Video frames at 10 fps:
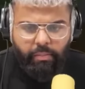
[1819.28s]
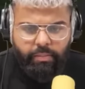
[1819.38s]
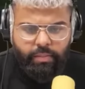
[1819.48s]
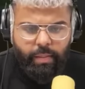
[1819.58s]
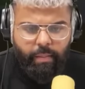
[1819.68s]

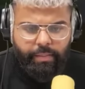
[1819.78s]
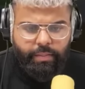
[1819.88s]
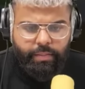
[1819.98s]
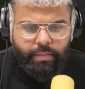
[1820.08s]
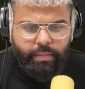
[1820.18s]
uh, all
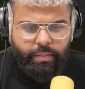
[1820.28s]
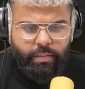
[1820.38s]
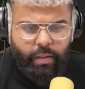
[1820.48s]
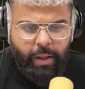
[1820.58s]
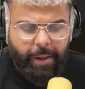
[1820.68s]
the
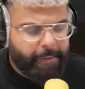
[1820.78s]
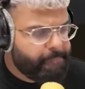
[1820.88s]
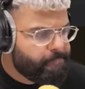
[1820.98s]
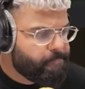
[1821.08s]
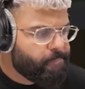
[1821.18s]
wool to
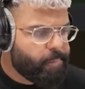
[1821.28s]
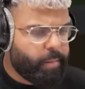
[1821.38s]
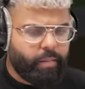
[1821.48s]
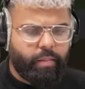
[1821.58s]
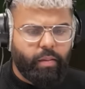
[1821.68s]
make
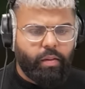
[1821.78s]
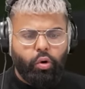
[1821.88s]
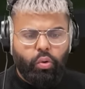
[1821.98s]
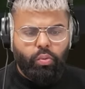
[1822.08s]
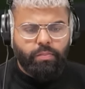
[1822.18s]
more beds.
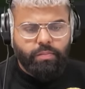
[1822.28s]
Cool.